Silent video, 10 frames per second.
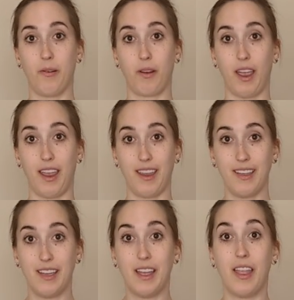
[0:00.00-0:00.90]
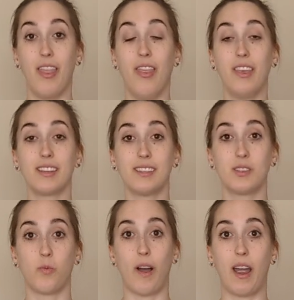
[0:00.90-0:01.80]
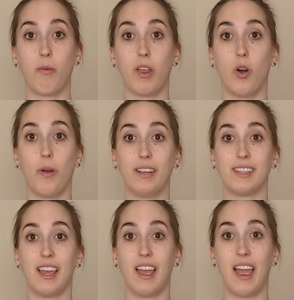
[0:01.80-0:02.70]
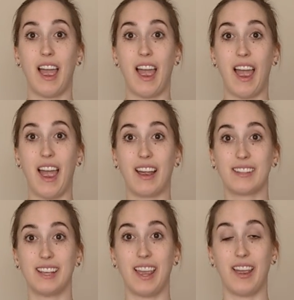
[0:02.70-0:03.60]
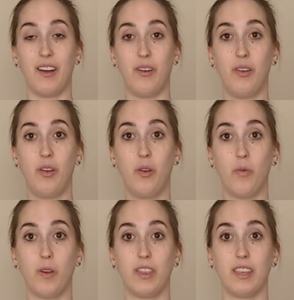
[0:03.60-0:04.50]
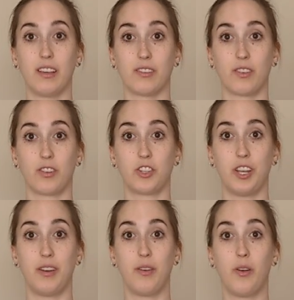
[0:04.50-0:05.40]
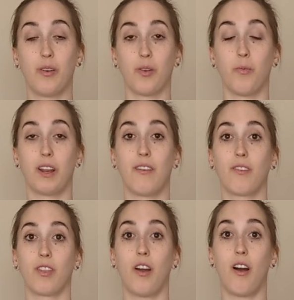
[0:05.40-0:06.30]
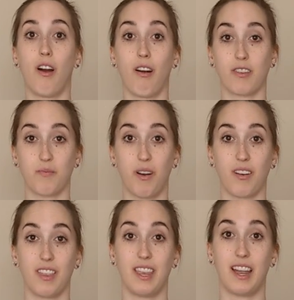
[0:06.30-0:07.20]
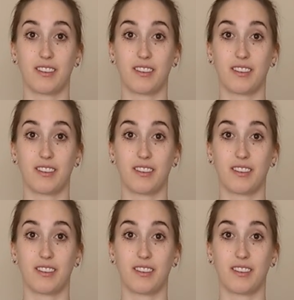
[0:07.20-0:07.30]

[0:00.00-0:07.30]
Okay? This is why we always exhale with the exertion or whatever the harder part of the